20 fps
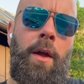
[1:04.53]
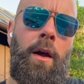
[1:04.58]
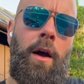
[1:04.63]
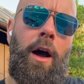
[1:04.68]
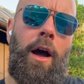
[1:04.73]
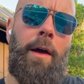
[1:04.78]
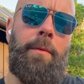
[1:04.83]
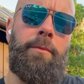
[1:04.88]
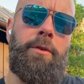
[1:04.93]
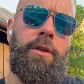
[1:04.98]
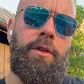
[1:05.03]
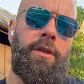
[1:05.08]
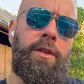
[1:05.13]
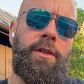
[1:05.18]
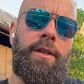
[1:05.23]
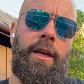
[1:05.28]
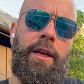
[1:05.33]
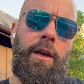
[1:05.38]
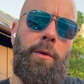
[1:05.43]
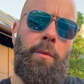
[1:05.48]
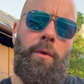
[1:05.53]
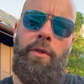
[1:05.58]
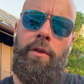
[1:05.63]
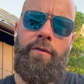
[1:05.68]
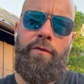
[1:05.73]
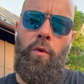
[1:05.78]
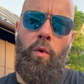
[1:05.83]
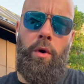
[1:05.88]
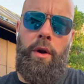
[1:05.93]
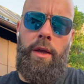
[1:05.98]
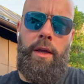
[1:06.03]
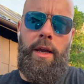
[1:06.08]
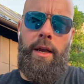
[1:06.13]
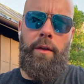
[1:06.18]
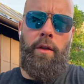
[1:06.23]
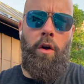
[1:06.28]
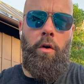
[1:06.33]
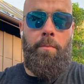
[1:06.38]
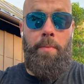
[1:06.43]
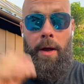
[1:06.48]
I'm just sticking with the
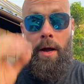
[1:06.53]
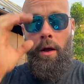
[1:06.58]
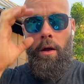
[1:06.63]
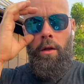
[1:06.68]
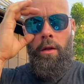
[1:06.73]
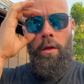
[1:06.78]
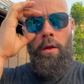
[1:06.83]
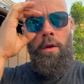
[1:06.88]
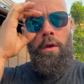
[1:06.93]
40-kilo bell.